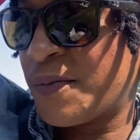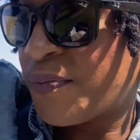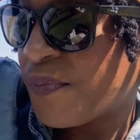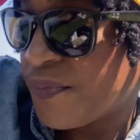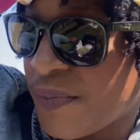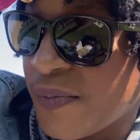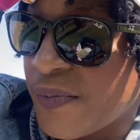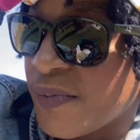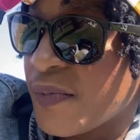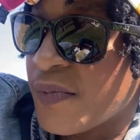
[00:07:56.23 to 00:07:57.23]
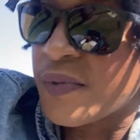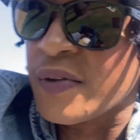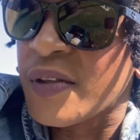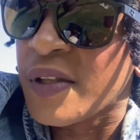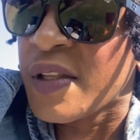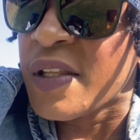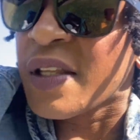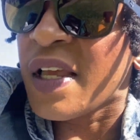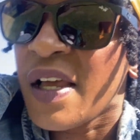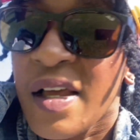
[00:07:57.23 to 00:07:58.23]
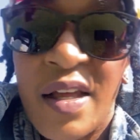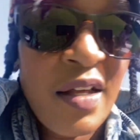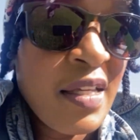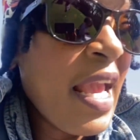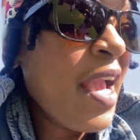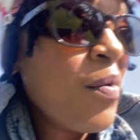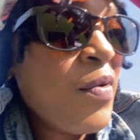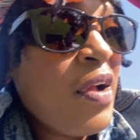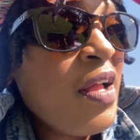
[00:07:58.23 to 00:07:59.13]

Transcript: I have a, a, a camera.